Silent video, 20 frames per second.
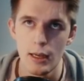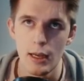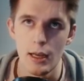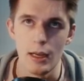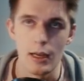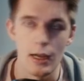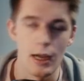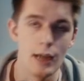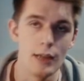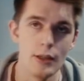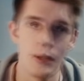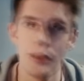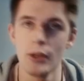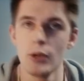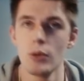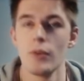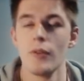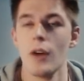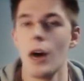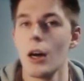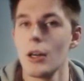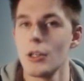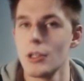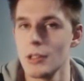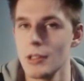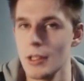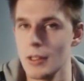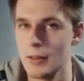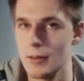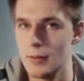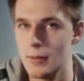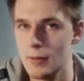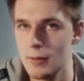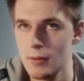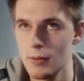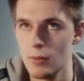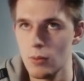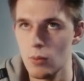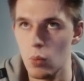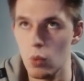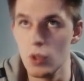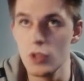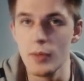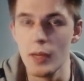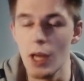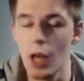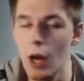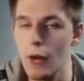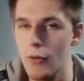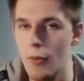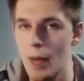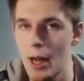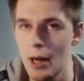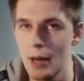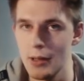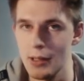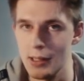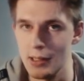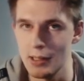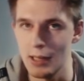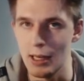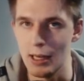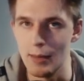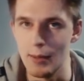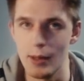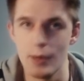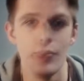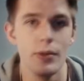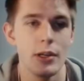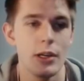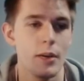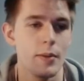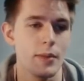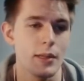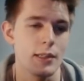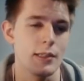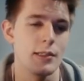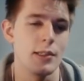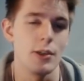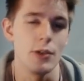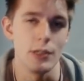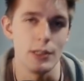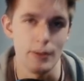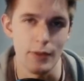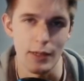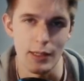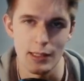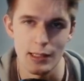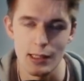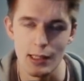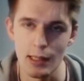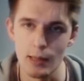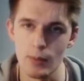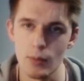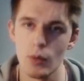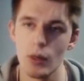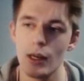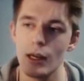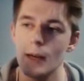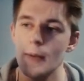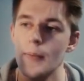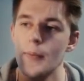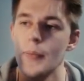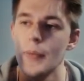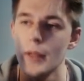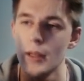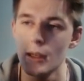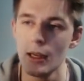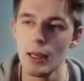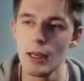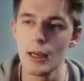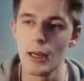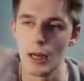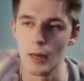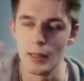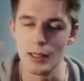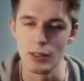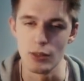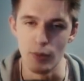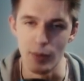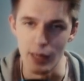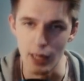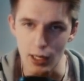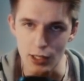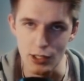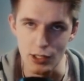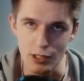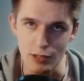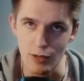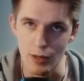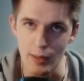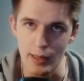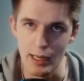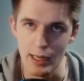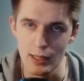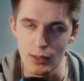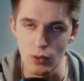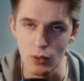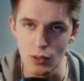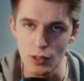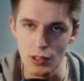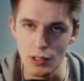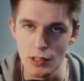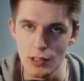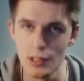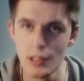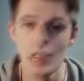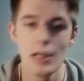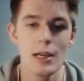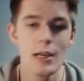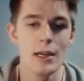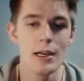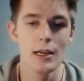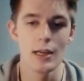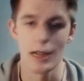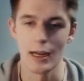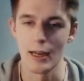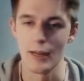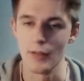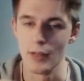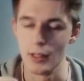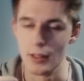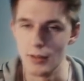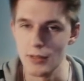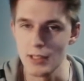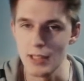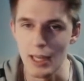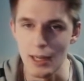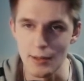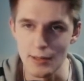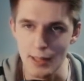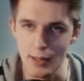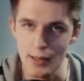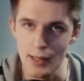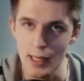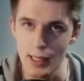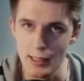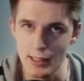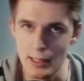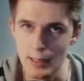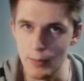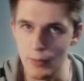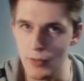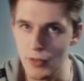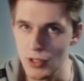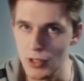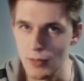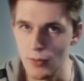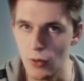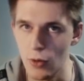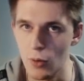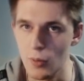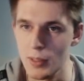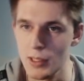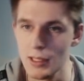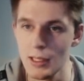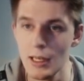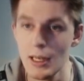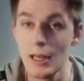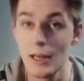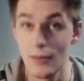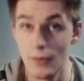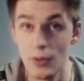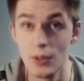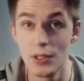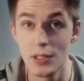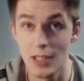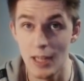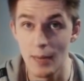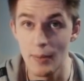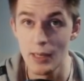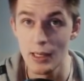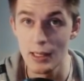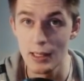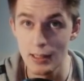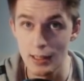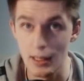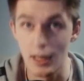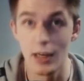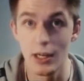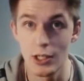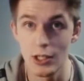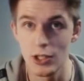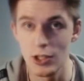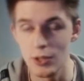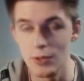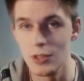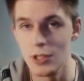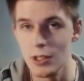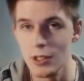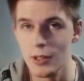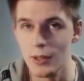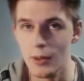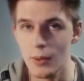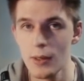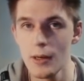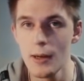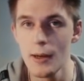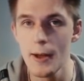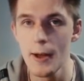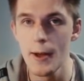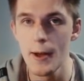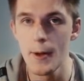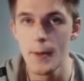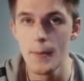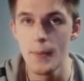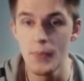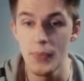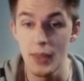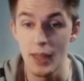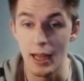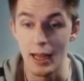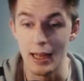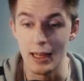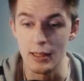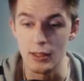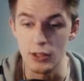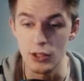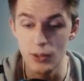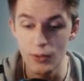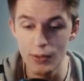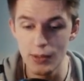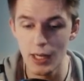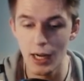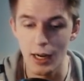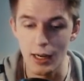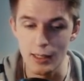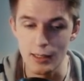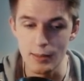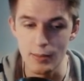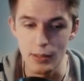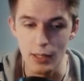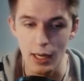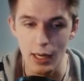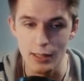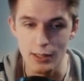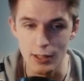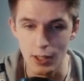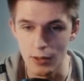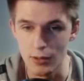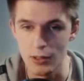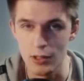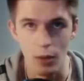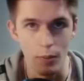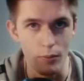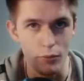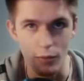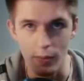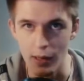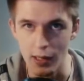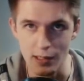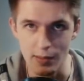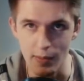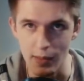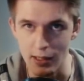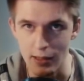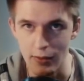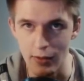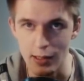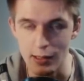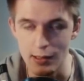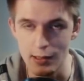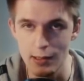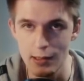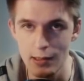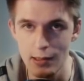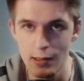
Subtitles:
And the thing with archers would be overpowered in this game. It would become like a turret defense game where I place all my archers around my headquarters, I have a load of scouts out there to keep vision for me. If you step in, I shoot you, and you die, but I don't compromise my defense.